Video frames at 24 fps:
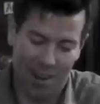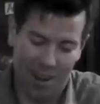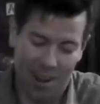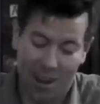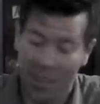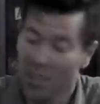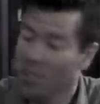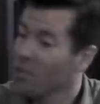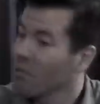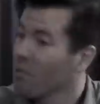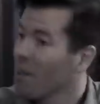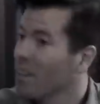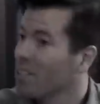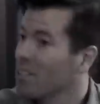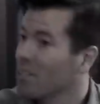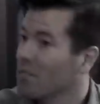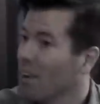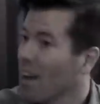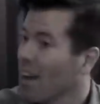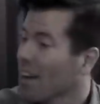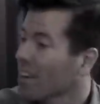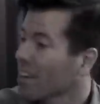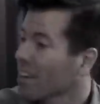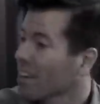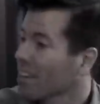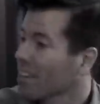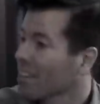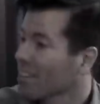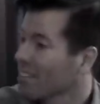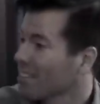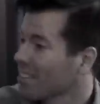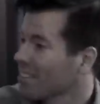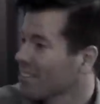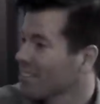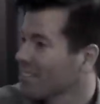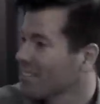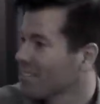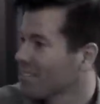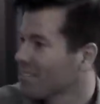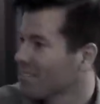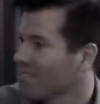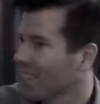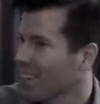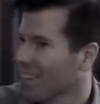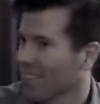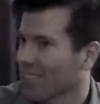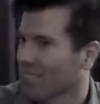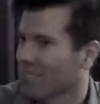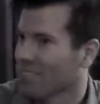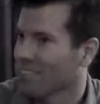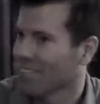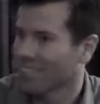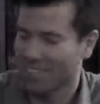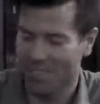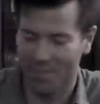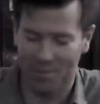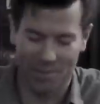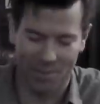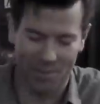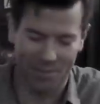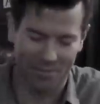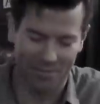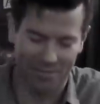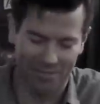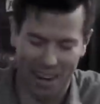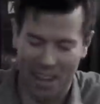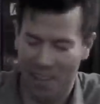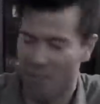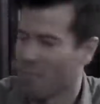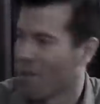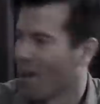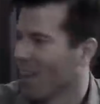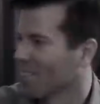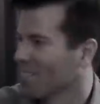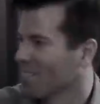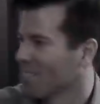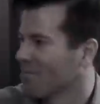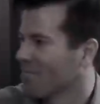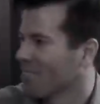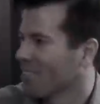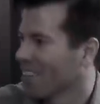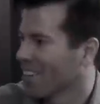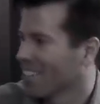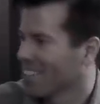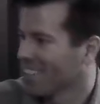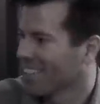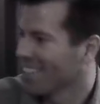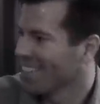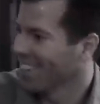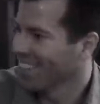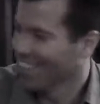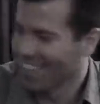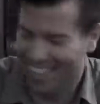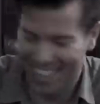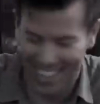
On the right track. Oh, that seems rather positive for an agenda.